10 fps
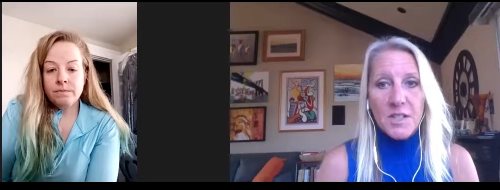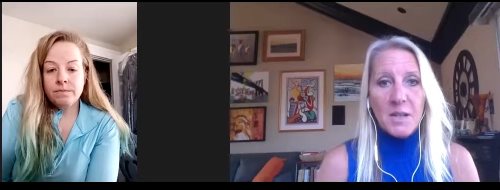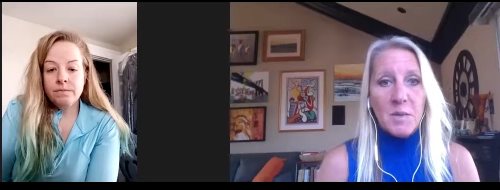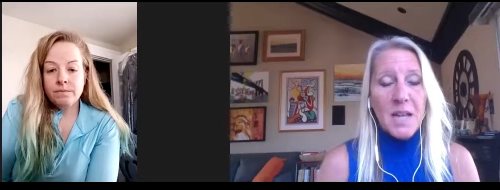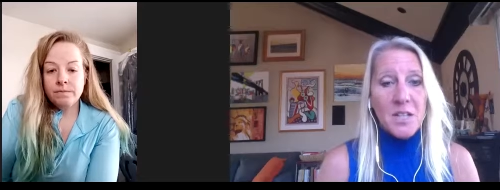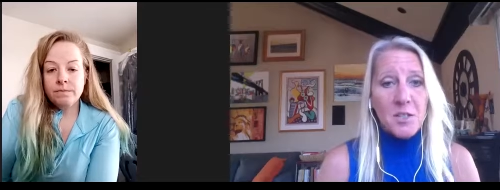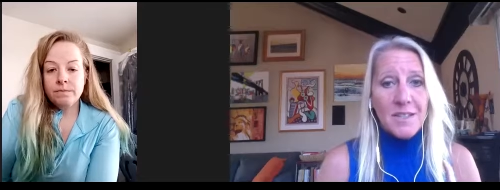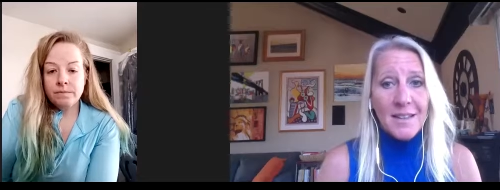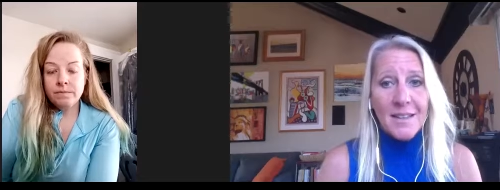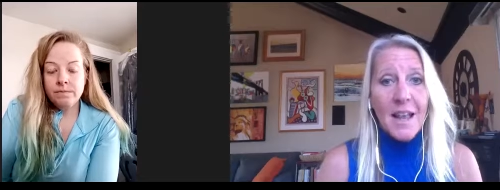Speaker 1: and expectations.
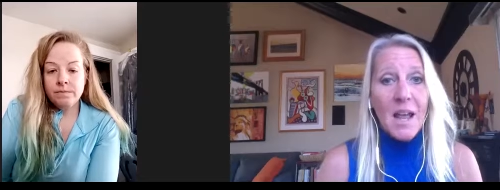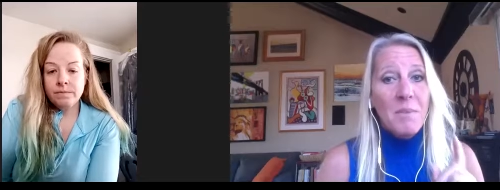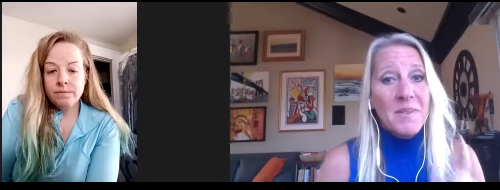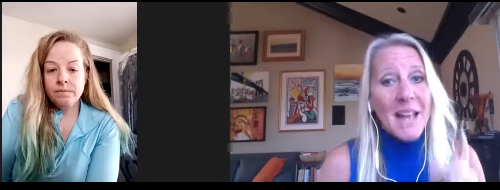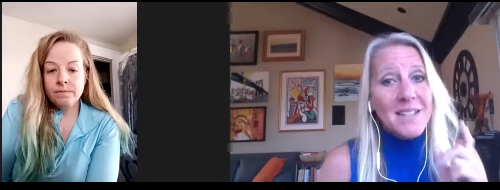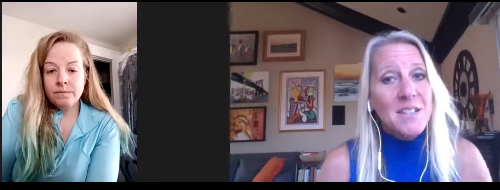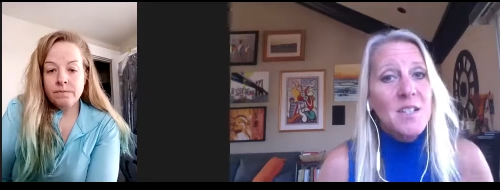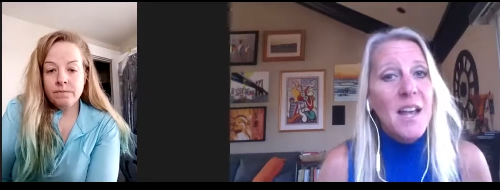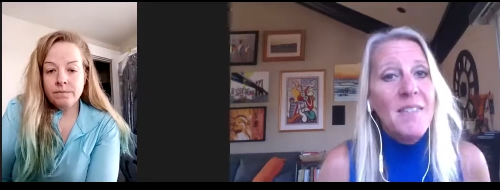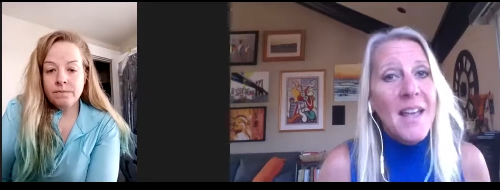And that's
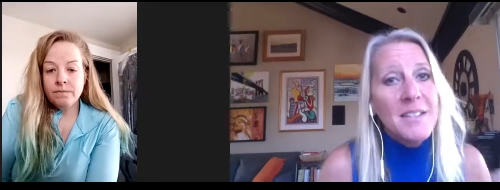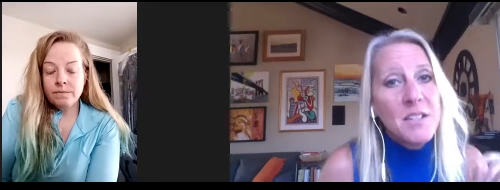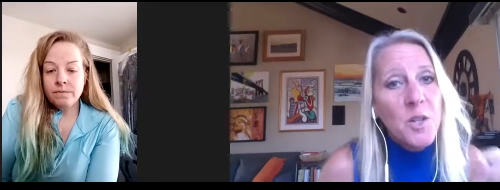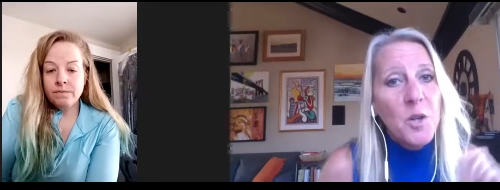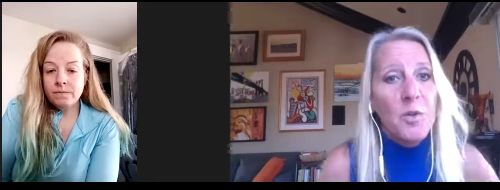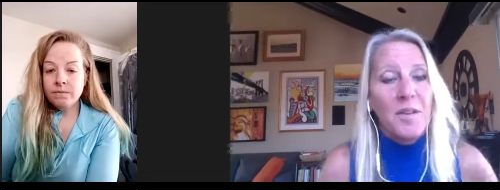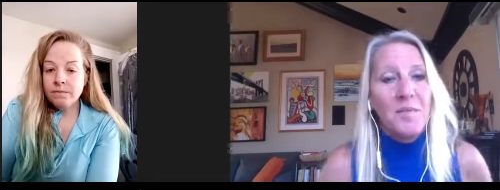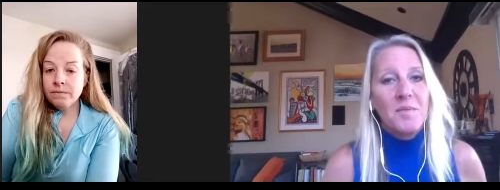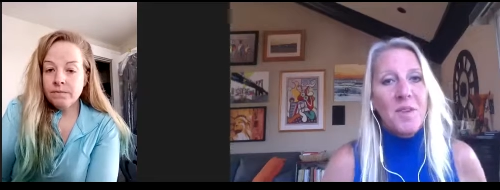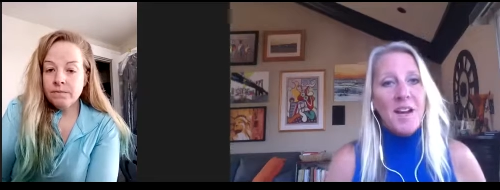a dude,
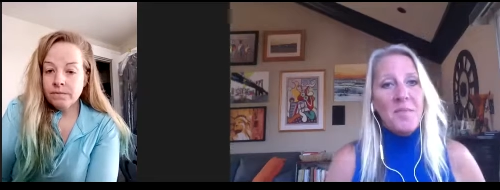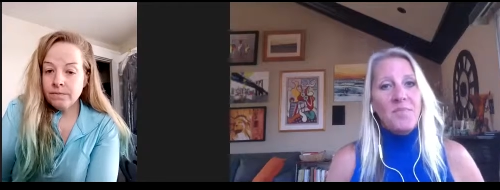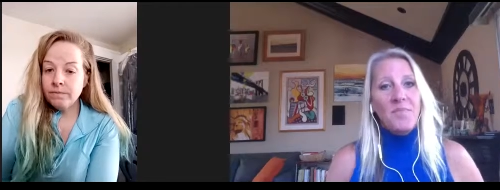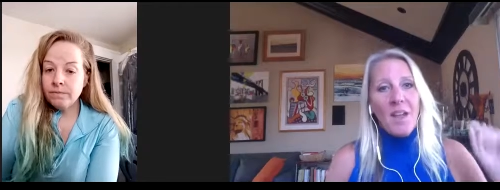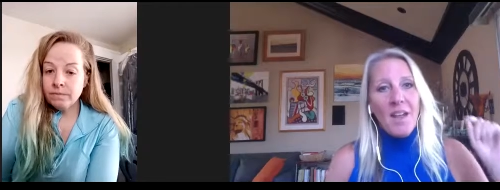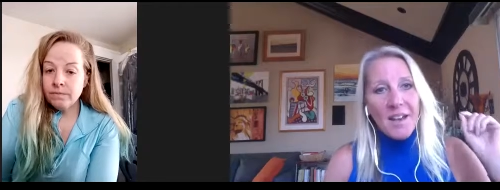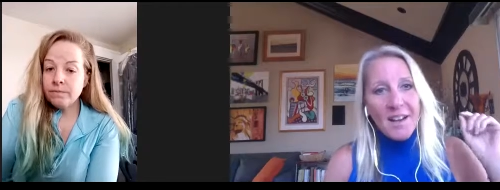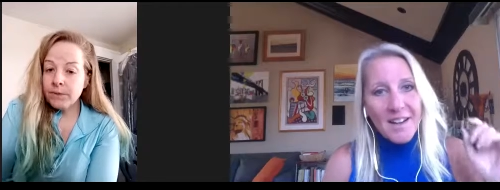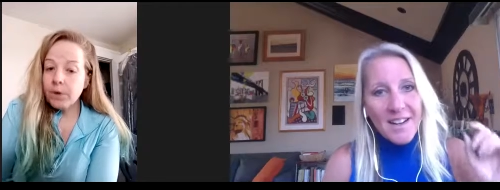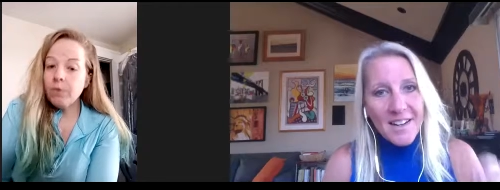right?
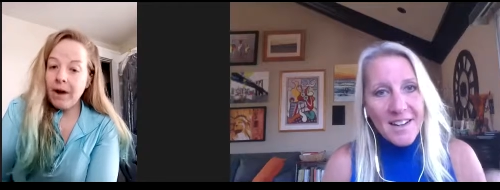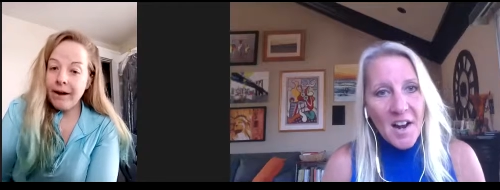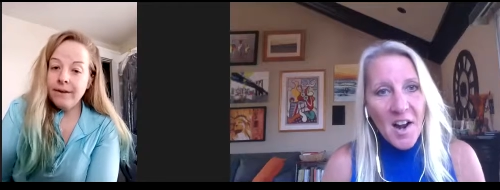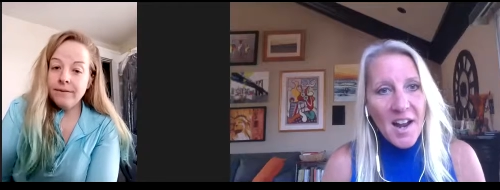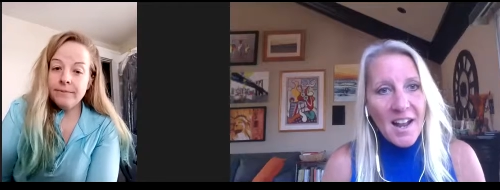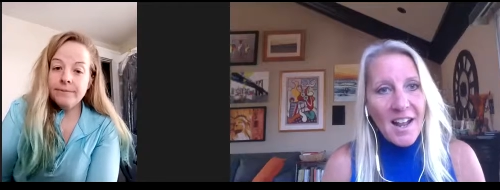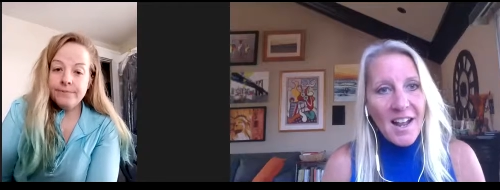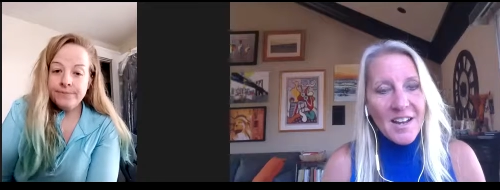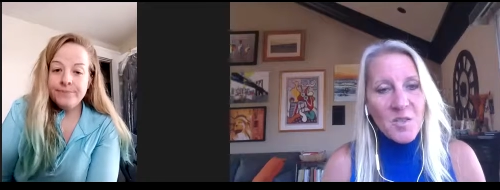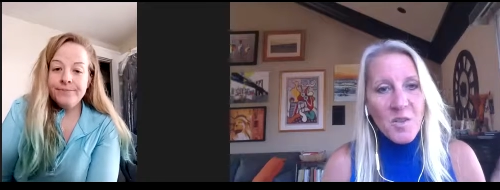
Speaker 2: Right.
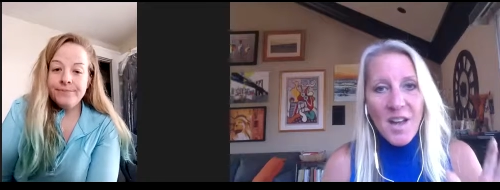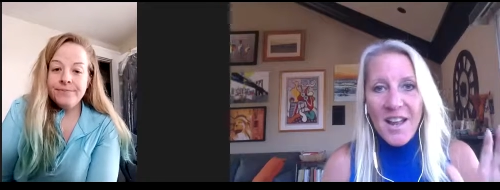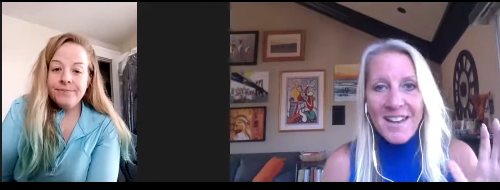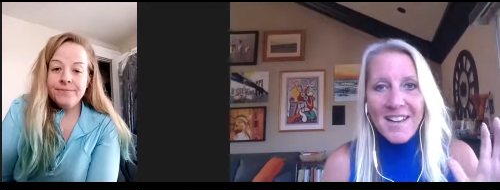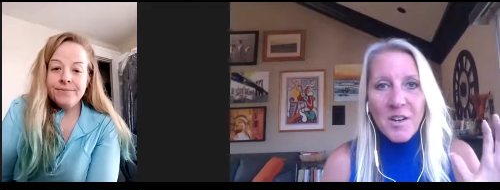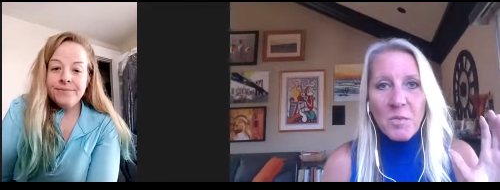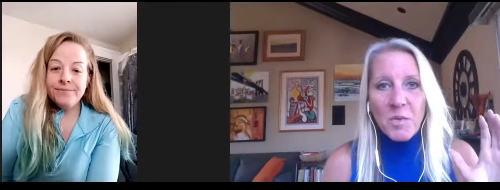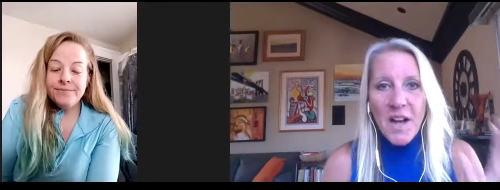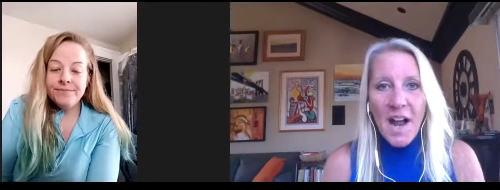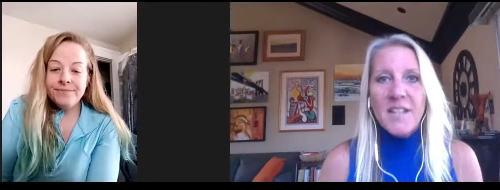
Speaker 1: You know,
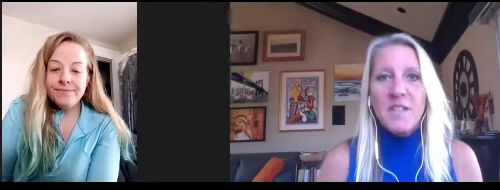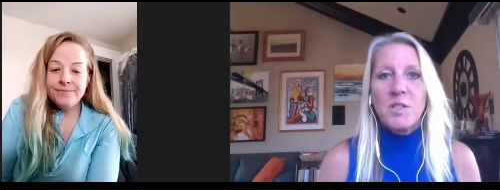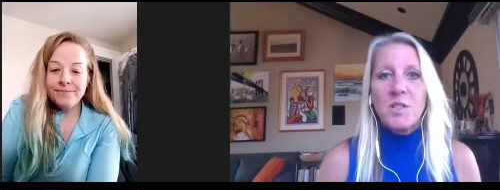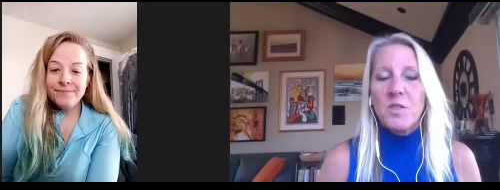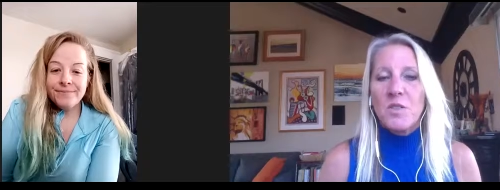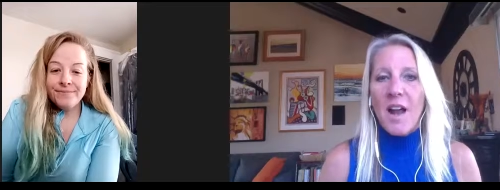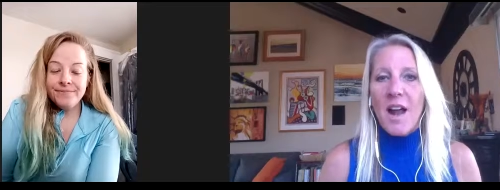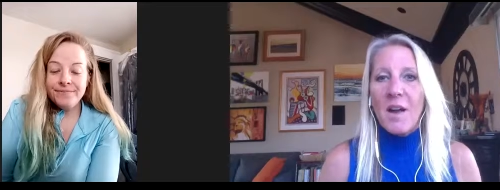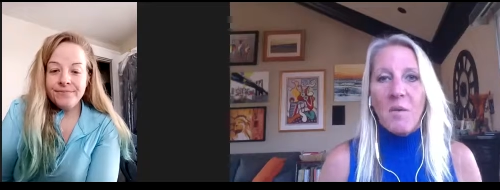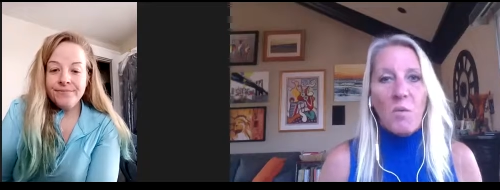guys will do
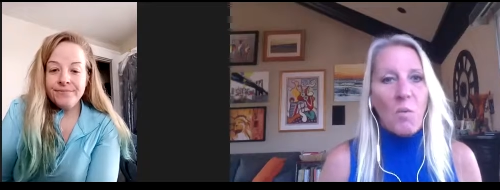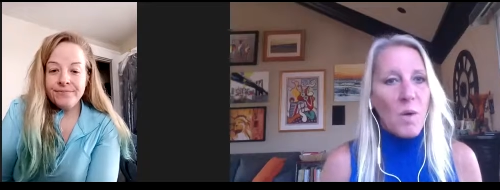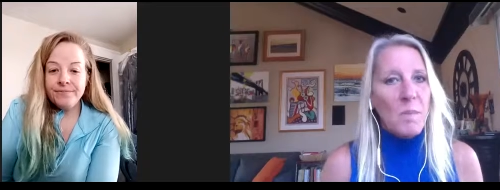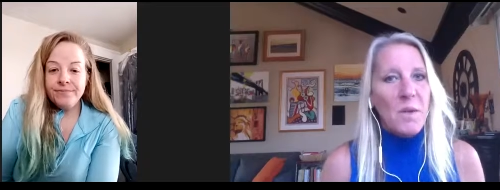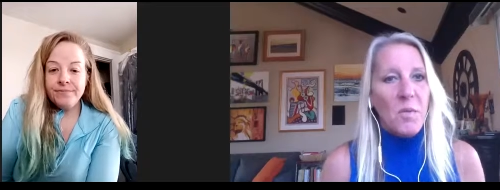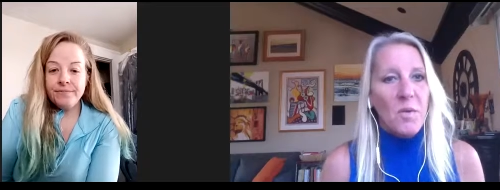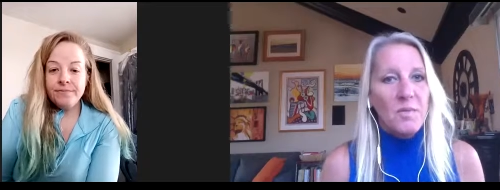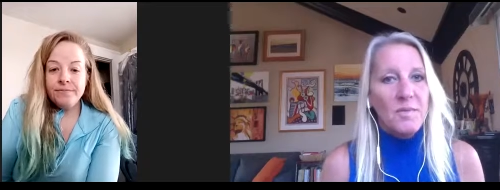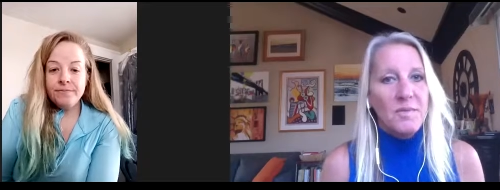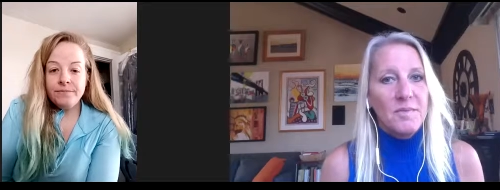that, women won't.
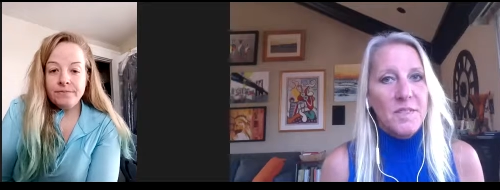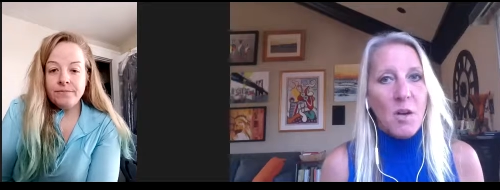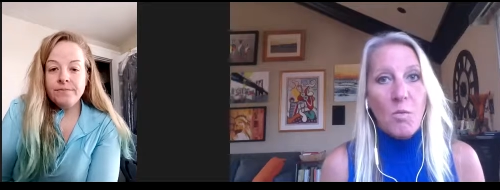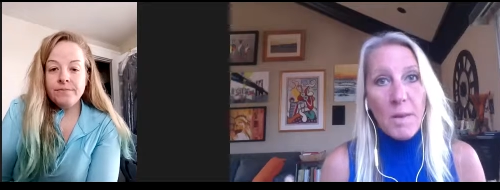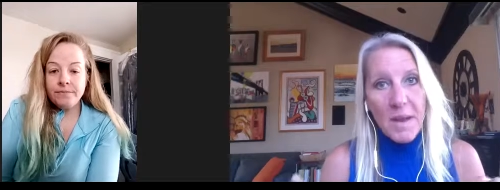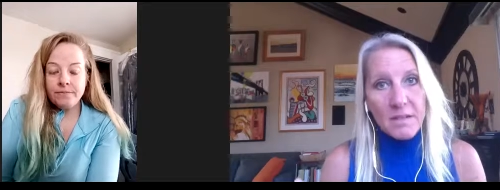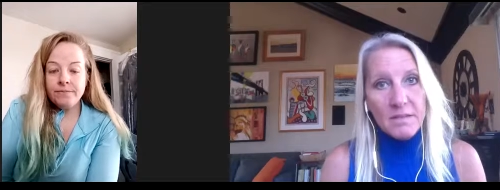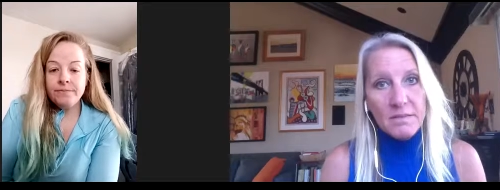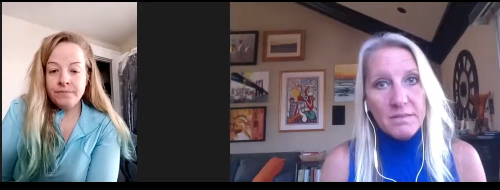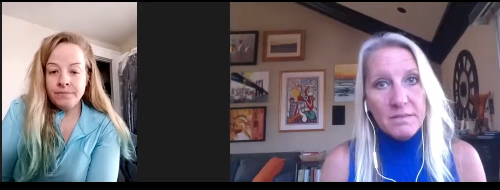So women,
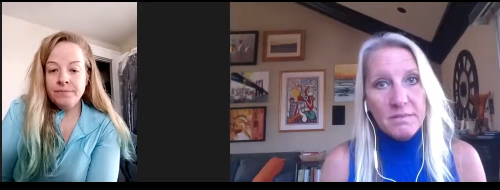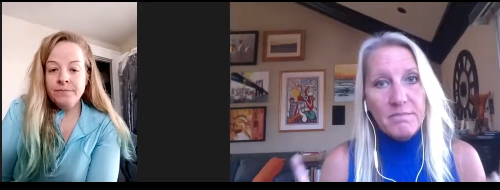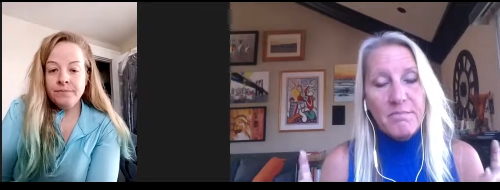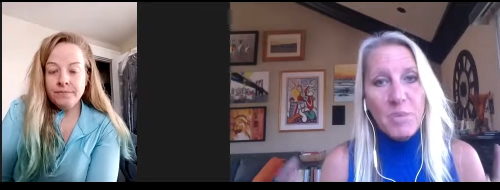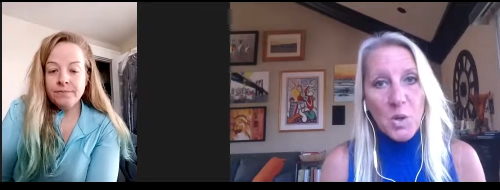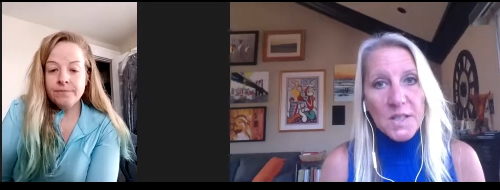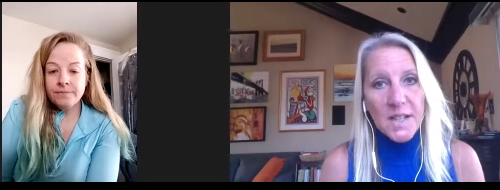pull it